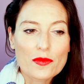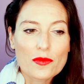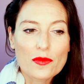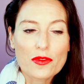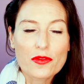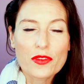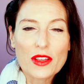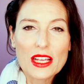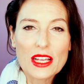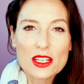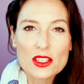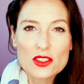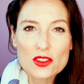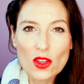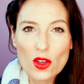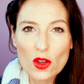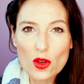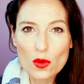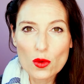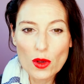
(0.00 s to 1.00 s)
feel as
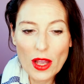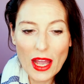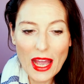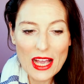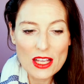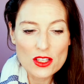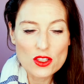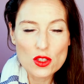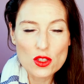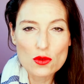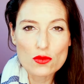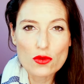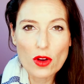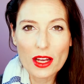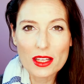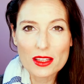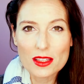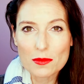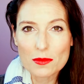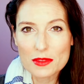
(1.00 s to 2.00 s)
though as you
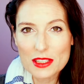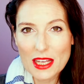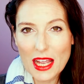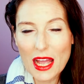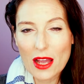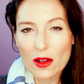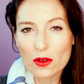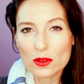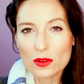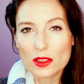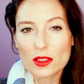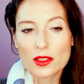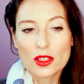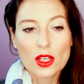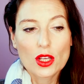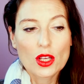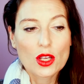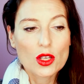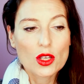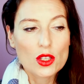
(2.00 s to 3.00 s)
write them down,
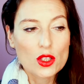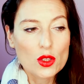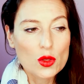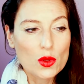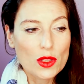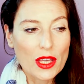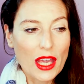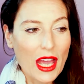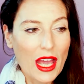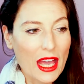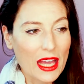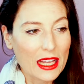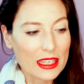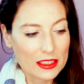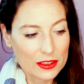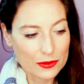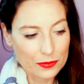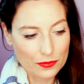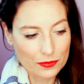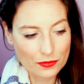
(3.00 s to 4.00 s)
you
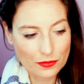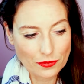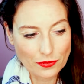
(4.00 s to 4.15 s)
can